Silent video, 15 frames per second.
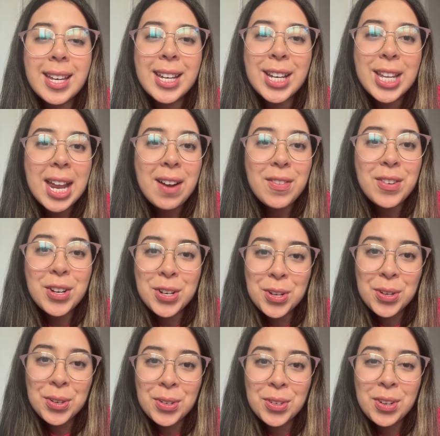Good
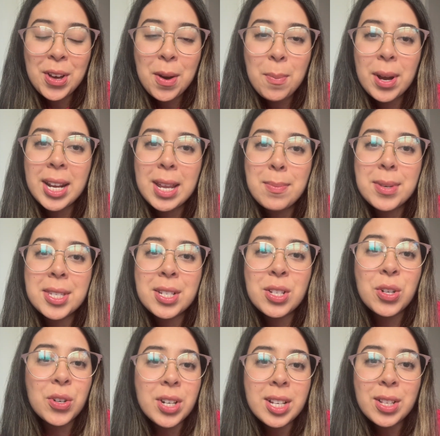afternoon. My name is
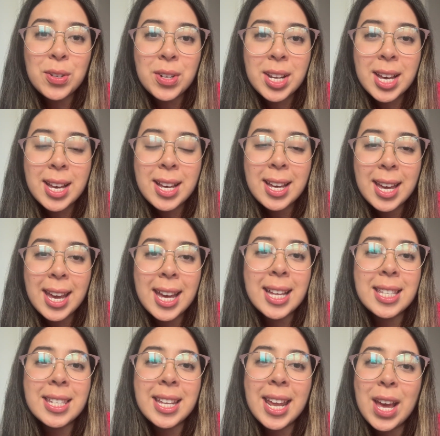Gloria Luna,
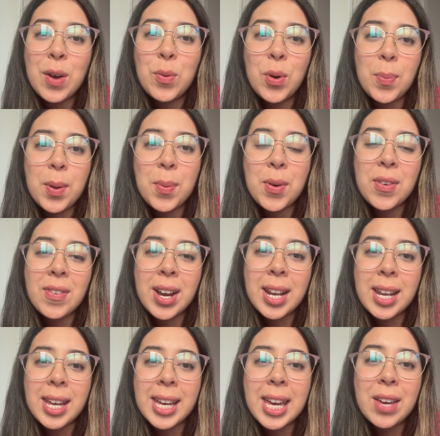and today I will be
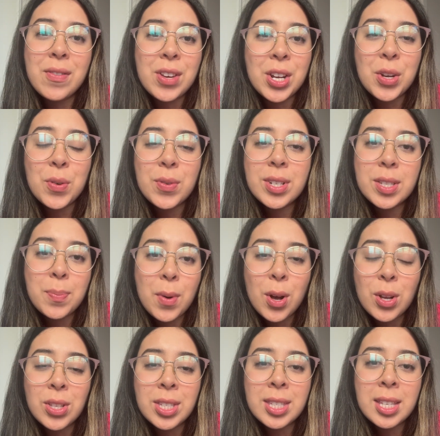providing a video
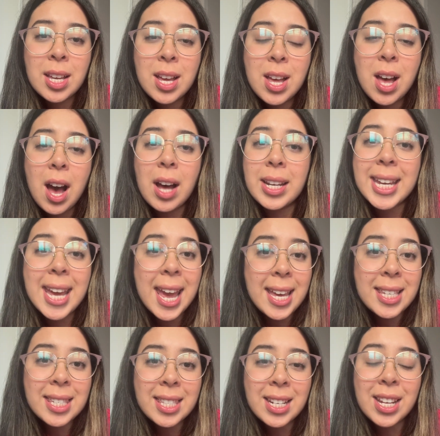response on a
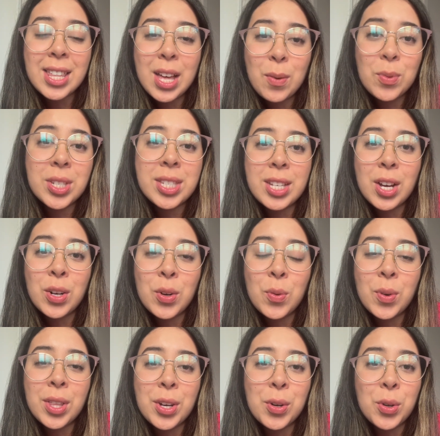case study that was done
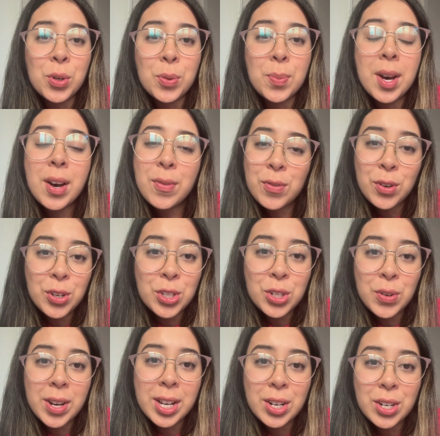with a group of
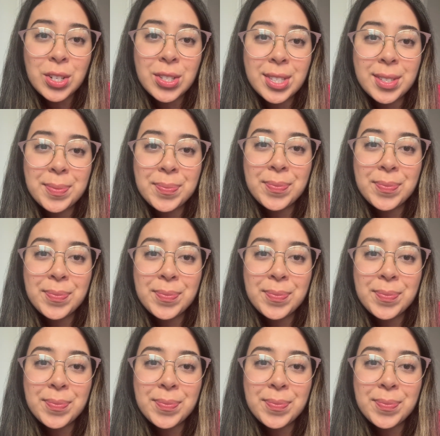first graders.